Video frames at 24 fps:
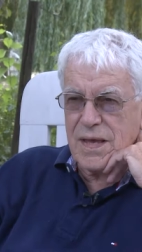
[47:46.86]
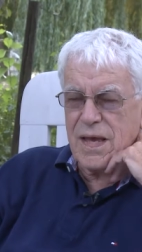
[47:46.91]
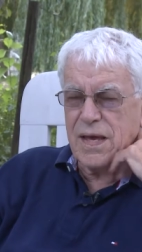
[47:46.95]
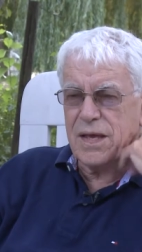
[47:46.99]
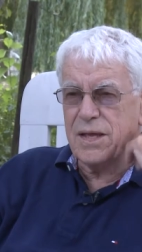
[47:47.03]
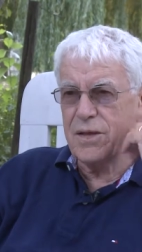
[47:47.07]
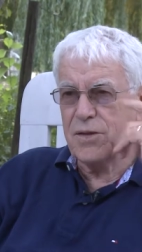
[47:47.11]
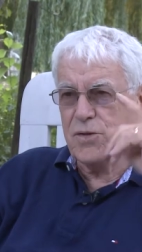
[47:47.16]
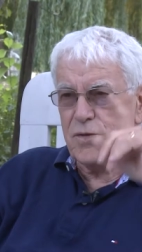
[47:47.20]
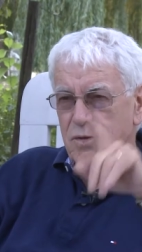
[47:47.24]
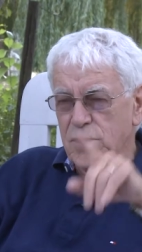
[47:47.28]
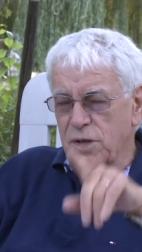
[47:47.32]

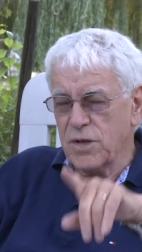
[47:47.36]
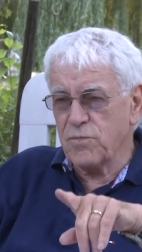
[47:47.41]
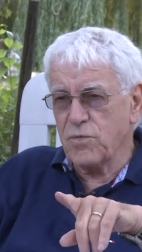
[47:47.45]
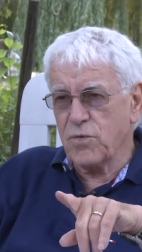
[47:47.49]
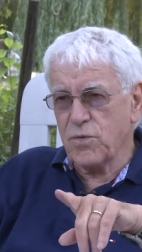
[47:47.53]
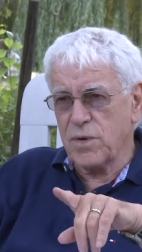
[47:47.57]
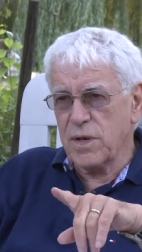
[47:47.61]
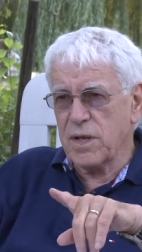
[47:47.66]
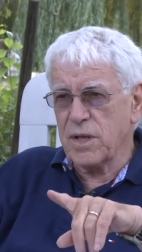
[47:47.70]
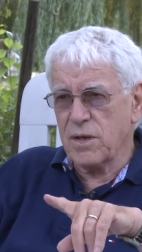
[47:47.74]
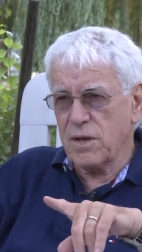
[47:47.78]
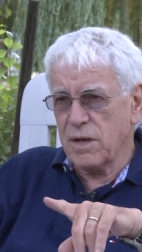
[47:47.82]
And but you never he,
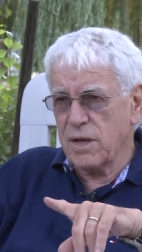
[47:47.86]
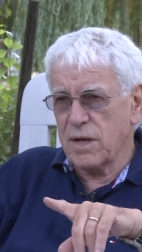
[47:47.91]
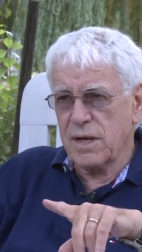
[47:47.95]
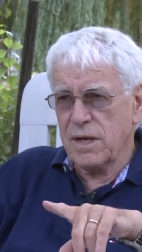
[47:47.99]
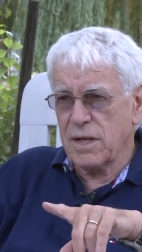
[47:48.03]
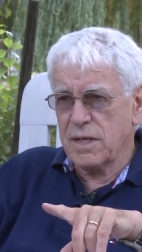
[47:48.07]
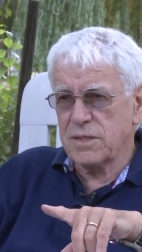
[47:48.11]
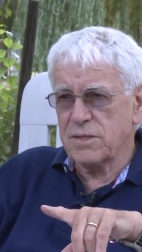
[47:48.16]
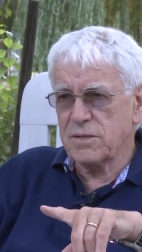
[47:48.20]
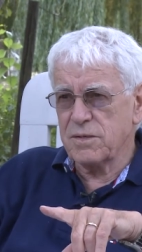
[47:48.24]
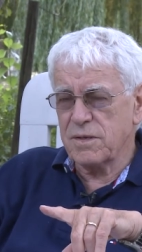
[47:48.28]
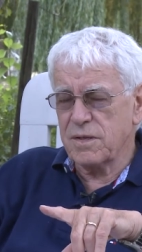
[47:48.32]
really got an
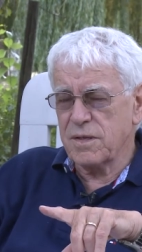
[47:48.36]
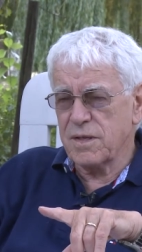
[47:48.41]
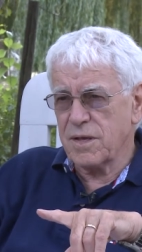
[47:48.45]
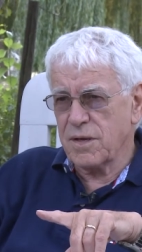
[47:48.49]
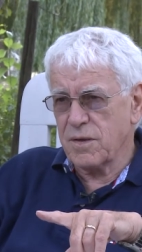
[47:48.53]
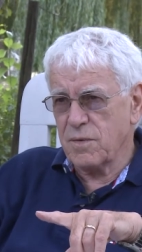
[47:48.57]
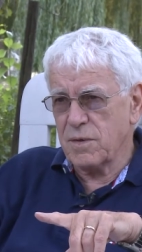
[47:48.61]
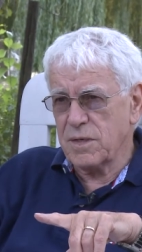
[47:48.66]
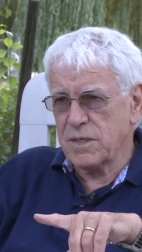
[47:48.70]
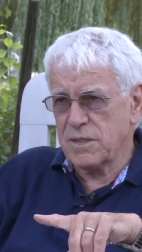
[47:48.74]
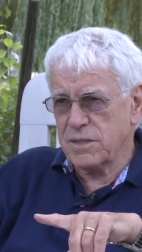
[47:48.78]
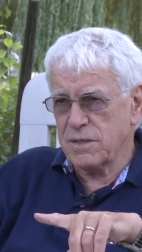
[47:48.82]
answer to that
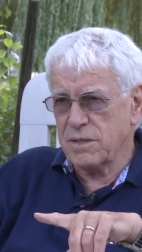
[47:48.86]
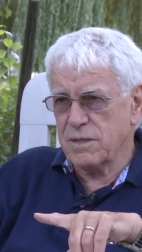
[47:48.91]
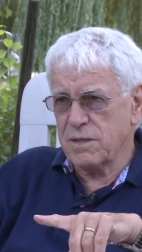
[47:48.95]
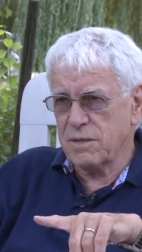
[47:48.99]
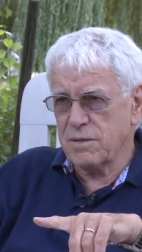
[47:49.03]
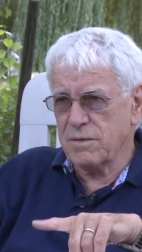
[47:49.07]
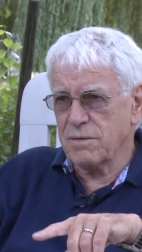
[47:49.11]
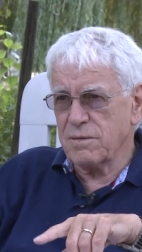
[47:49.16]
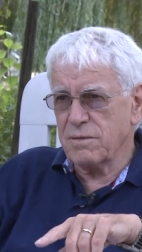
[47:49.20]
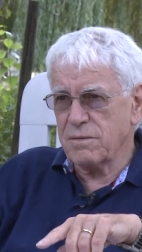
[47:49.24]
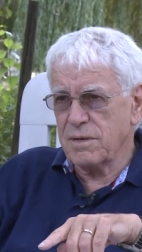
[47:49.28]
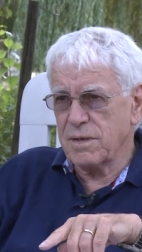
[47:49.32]
question either,
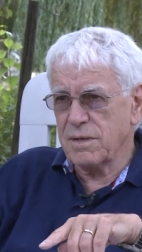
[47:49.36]
no. right?